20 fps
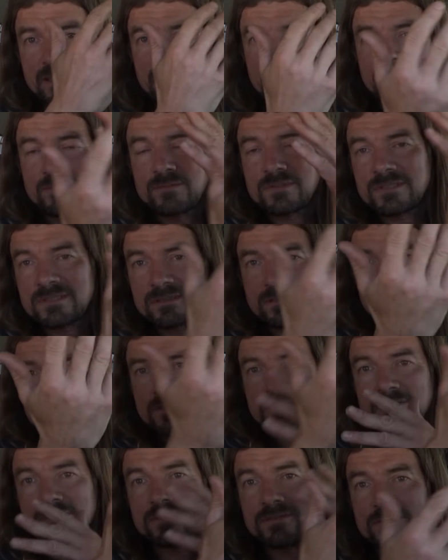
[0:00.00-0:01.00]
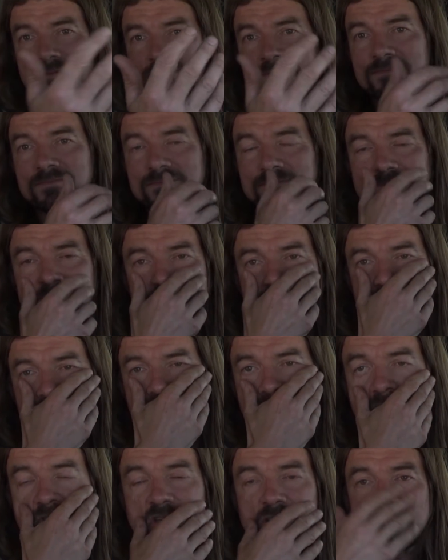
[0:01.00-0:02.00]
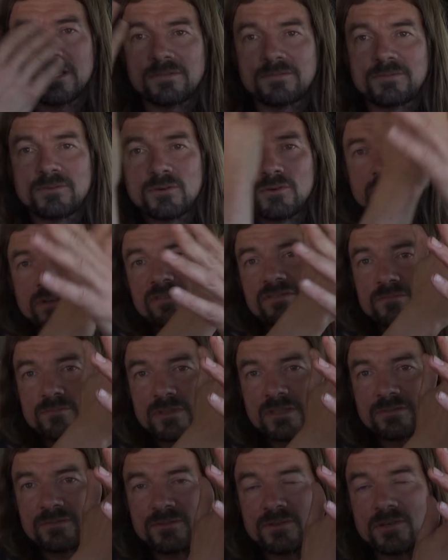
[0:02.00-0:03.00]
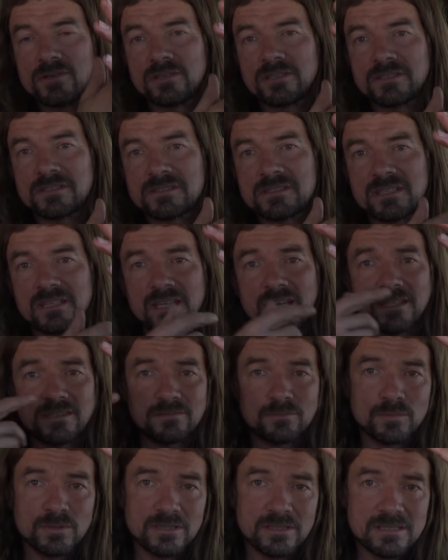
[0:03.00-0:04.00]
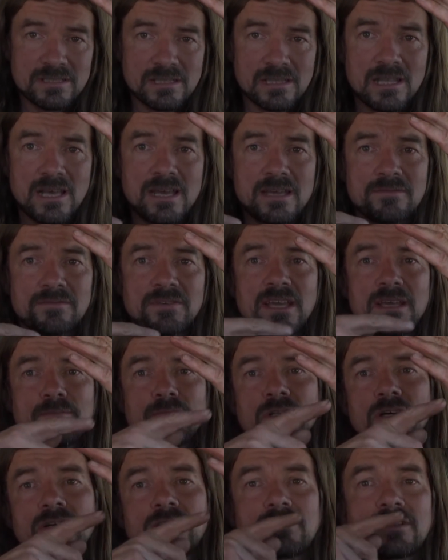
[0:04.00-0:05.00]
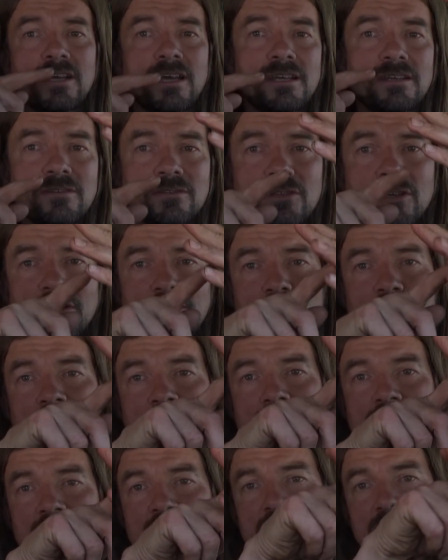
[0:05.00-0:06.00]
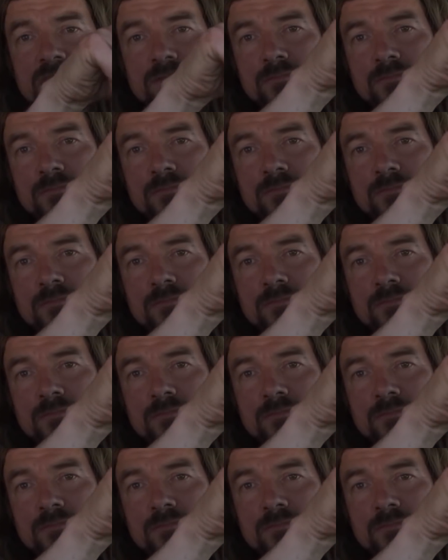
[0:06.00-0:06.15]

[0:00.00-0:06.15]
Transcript: There was sort of 3 or 4 of them had fallen together, but this live hemlock kind of went through the